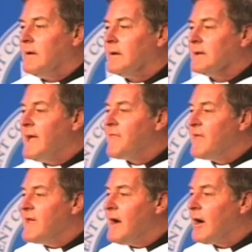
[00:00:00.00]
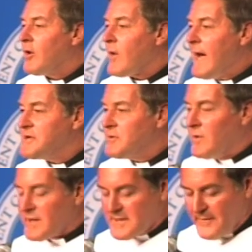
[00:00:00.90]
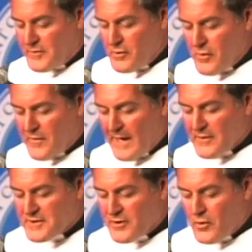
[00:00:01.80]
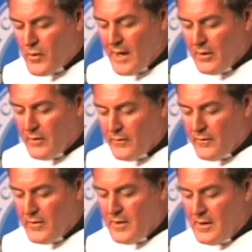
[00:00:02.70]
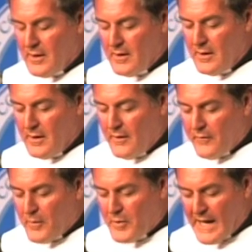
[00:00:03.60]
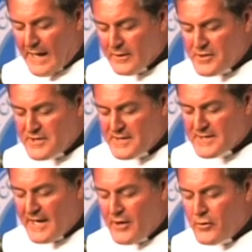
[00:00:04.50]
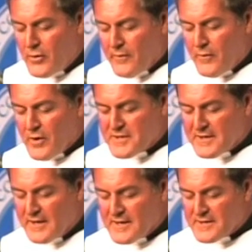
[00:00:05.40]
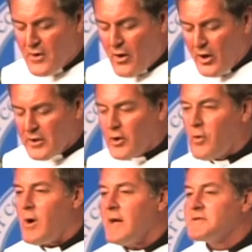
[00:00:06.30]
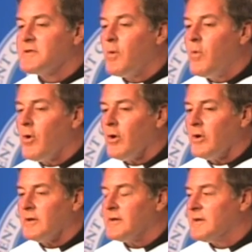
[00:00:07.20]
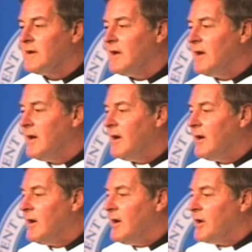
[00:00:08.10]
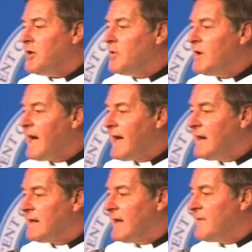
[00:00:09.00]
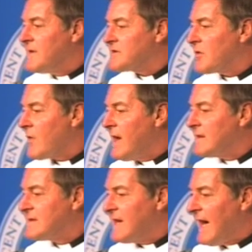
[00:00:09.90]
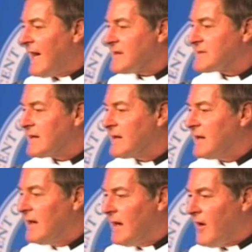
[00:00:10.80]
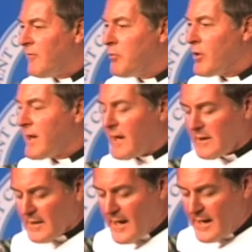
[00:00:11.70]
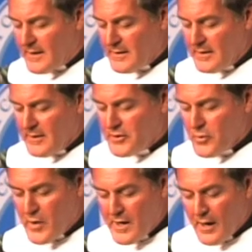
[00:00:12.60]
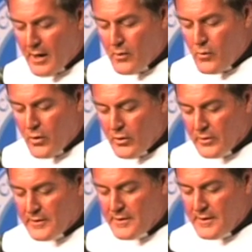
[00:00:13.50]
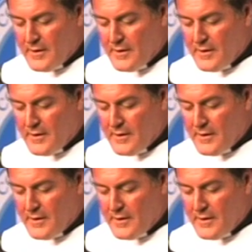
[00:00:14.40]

Let the young graduates of 2012 from colleges and universities all across the world unite in this great task of bringing light to a dark world.